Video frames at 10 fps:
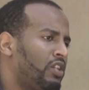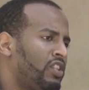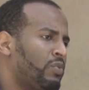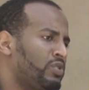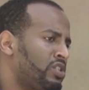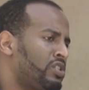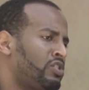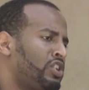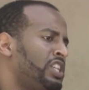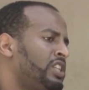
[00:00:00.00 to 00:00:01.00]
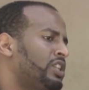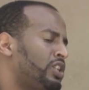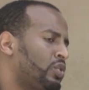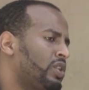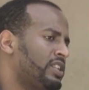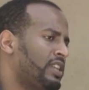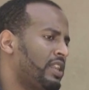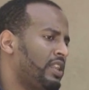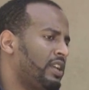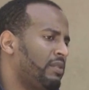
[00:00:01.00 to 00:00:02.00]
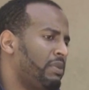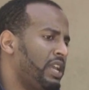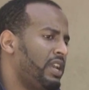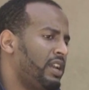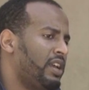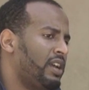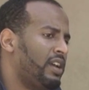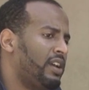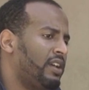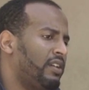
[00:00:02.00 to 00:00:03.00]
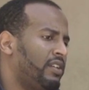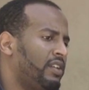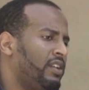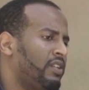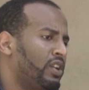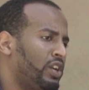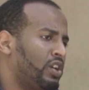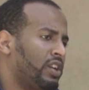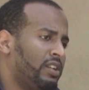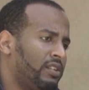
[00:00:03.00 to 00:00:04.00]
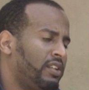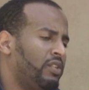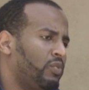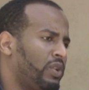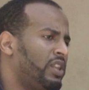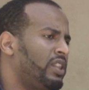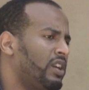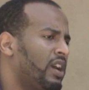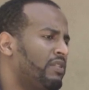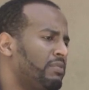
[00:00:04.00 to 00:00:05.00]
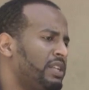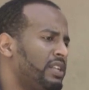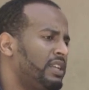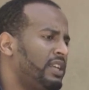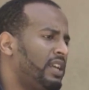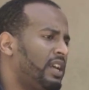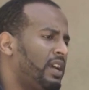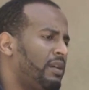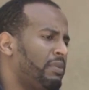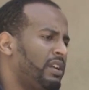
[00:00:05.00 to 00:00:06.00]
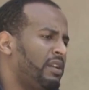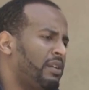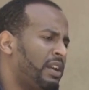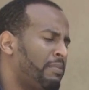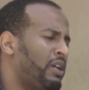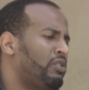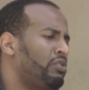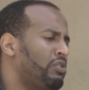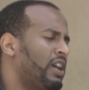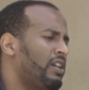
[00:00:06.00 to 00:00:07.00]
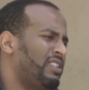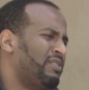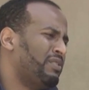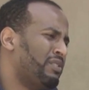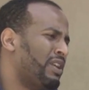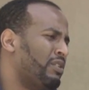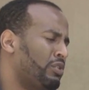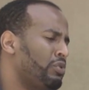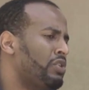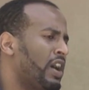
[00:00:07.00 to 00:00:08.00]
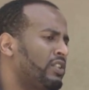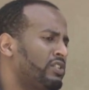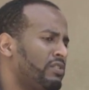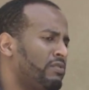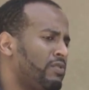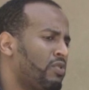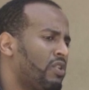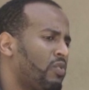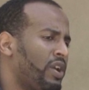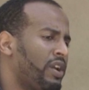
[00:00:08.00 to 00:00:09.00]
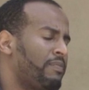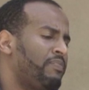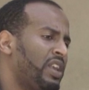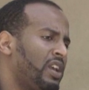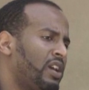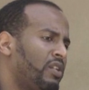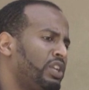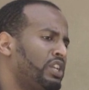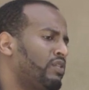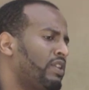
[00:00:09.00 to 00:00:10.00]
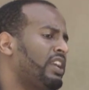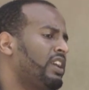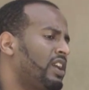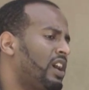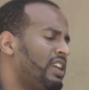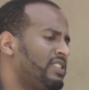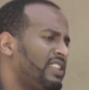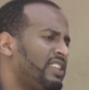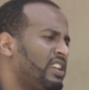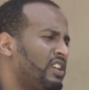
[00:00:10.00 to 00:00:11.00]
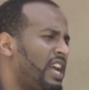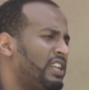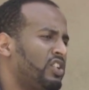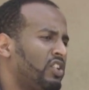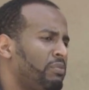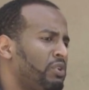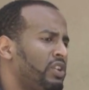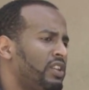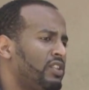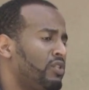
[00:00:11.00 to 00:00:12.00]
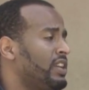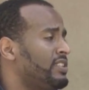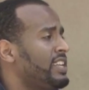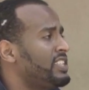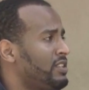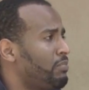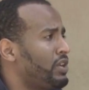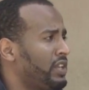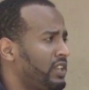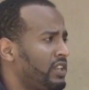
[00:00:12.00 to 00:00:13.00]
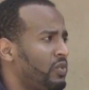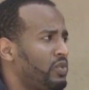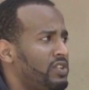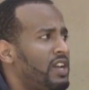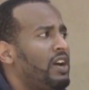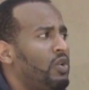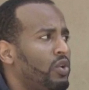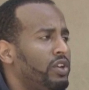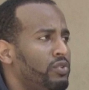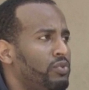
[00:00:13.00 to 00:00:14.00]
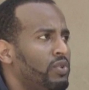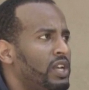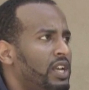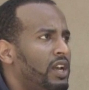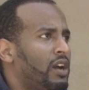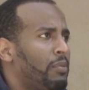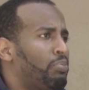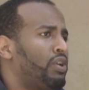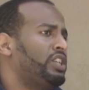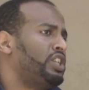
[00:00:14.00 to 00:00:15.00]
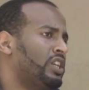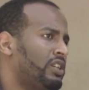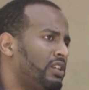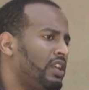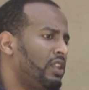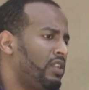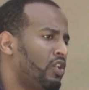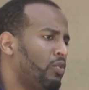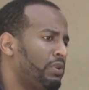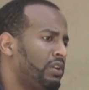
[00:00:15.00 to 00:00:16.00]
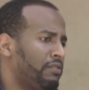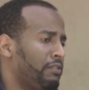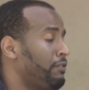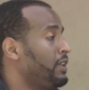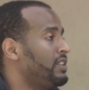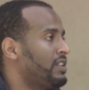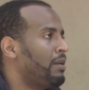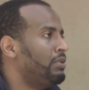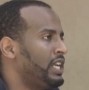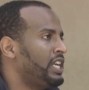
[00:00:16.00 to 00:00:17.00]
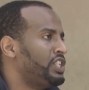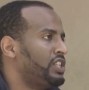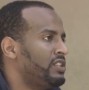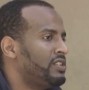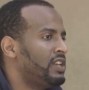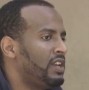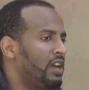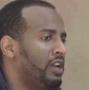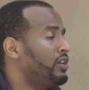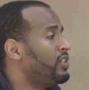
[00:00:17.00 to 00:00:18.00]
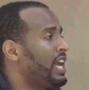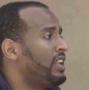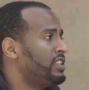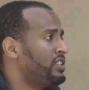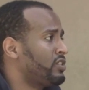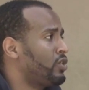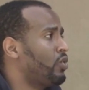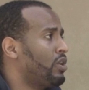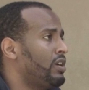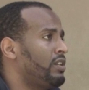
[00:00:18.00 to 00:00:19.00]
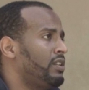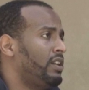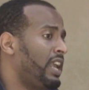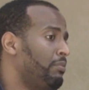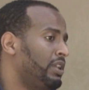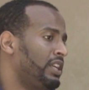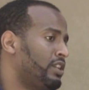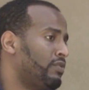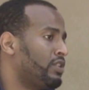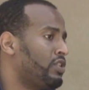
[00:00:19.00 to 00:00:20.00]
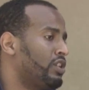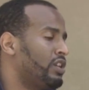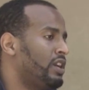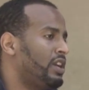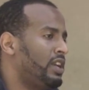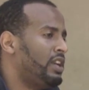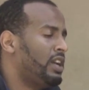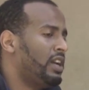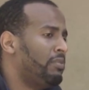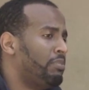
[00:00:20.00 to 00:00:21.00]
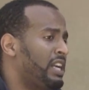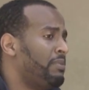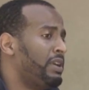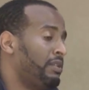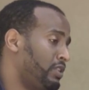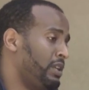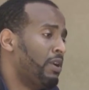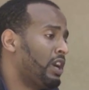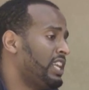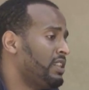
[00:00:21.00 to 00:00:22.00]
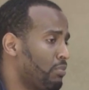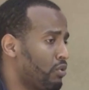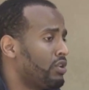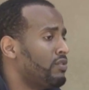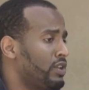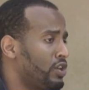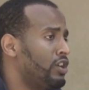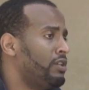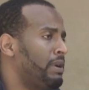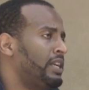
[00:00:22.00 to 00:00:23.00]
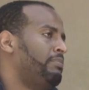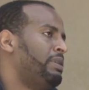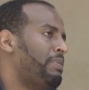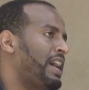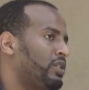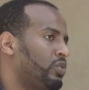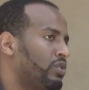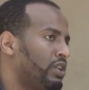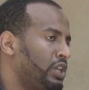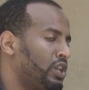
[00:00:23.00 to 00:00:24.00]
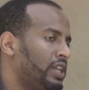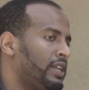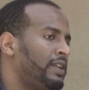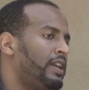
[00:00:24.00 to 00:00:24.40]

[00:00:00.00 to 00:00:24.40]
There was a strategic choice, I think, made in Eritrea within the government at about around 2004, where Eritrea recognized that the international community, and the United States in particular, was not going to pressure Ethiopia to fulfill its obligations under the Algiers Accord, namely to return Badame, demarcate the border and return Badame back to Eritrea